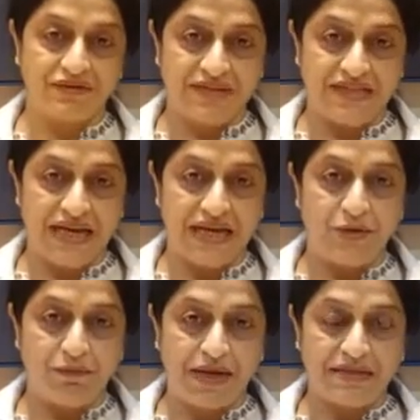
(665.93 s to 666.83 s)

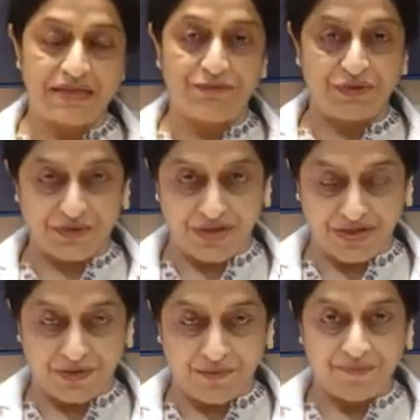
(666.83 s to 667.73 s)
vaginoplasty
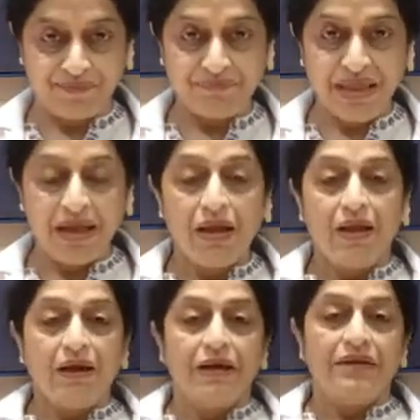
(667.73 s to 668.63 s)
procedure?
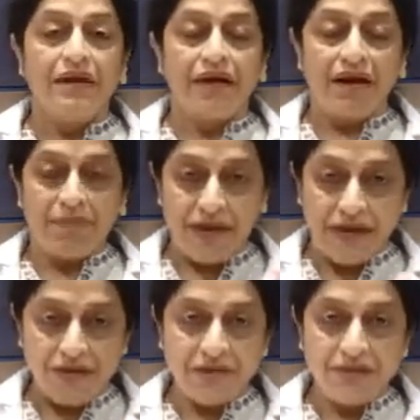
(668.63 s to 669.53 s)
There are
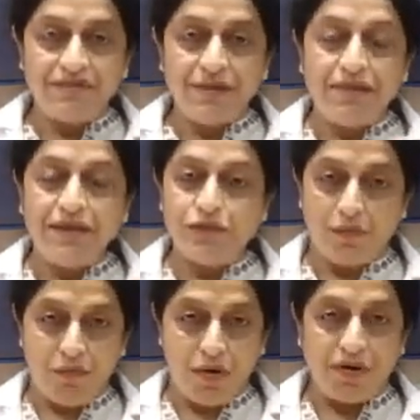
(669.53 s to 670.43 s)
patients, females, who
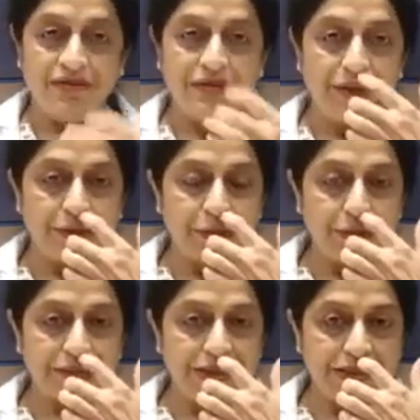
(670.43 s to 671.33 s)
are born without
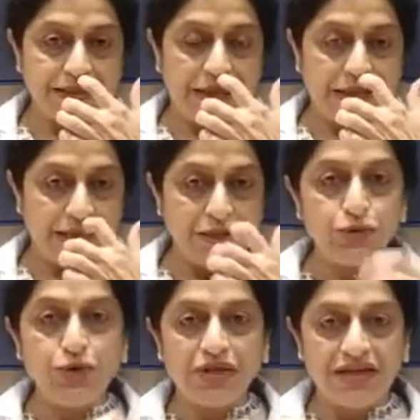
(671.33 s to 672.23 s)
uterus and they
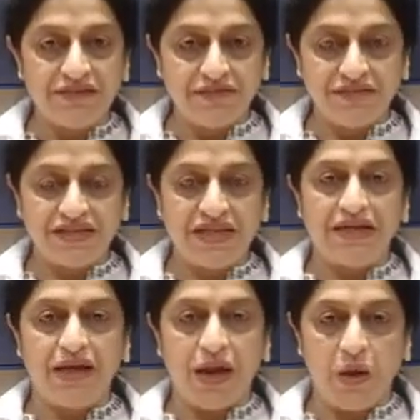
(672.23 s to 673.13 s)
do not have a
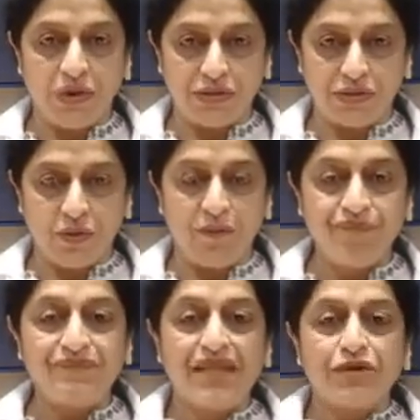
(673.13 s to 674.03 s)
vagina also.
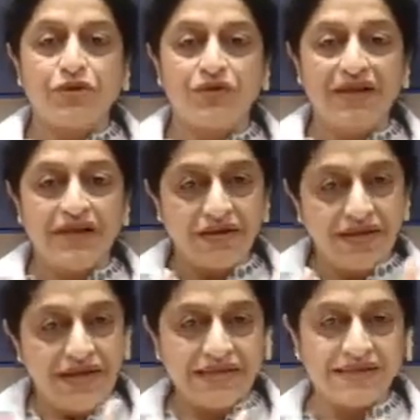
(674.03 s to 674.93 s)
So we
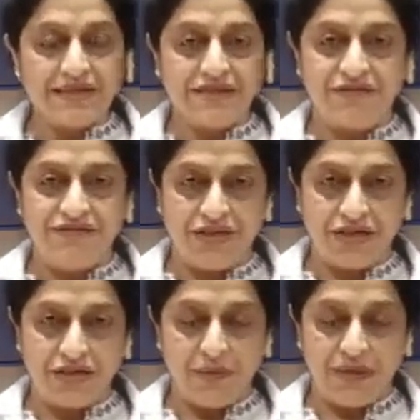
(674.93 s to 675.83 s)
create an
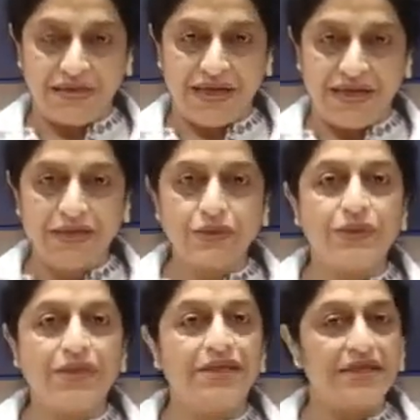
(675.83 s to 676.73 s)
artificial vagina so
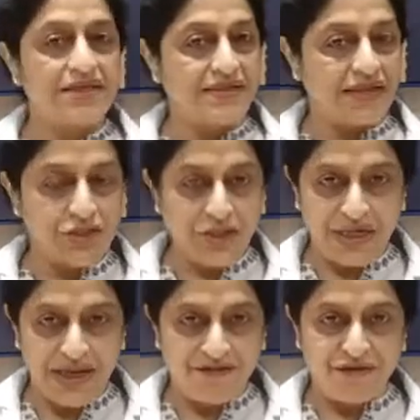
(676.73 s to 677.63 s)
that their sexual
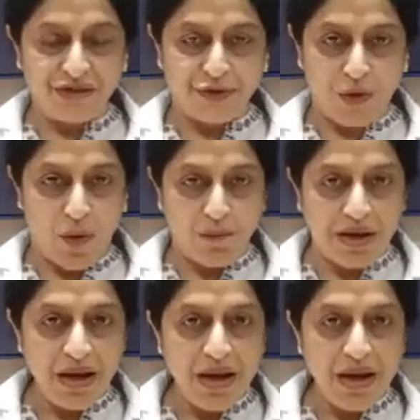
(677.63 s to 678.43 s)
life is normal,